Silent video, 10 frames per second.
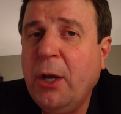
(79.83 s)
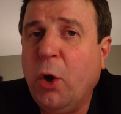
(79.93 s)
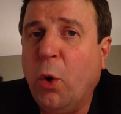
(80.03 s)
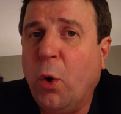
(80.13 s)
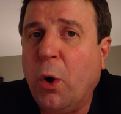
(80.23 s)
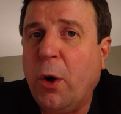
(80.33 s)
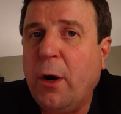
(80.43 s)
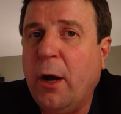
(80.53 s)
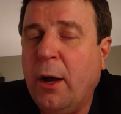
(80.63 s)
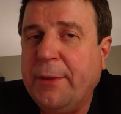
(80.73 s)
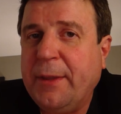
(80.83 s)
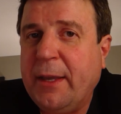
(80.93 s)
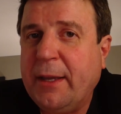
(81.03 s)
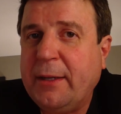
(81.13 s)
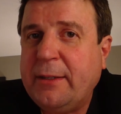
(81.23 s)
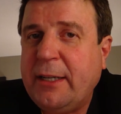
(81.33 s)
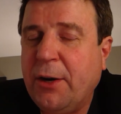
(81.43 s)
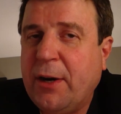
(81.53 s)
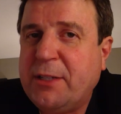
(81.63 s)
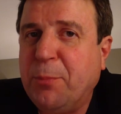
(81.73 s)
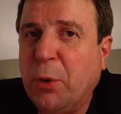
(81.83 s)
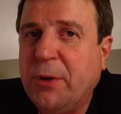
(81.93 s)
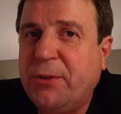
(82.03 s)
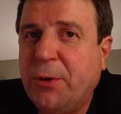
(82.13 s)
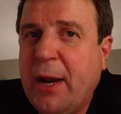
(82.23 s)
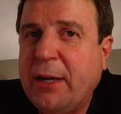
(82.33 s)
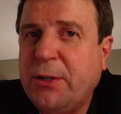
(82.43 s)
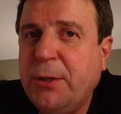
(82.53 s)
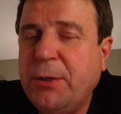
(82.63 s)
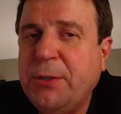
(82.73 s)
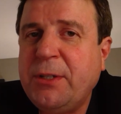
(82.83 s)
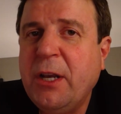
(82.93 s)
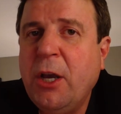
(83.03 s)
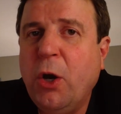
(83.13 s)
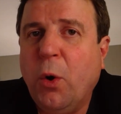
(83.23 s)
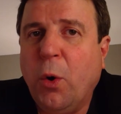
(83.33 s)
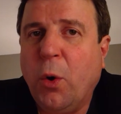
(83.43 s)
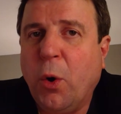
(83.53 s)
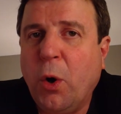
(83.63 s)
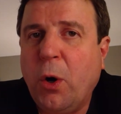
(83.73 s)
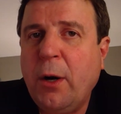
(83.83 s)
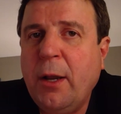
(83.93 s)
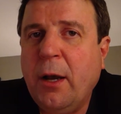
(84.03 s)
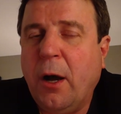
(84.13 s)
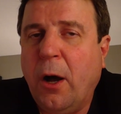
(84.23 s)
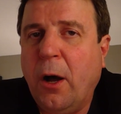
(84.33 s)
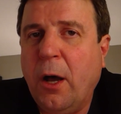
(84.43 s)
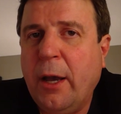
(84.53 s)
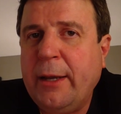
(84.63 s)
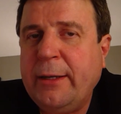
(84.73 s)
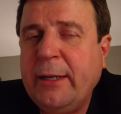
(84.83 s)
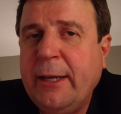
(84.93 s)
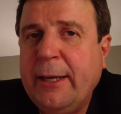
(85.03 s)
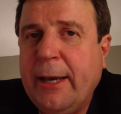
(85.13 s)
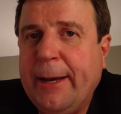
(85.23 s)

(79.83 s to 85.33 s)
or on the TRS board of directors or on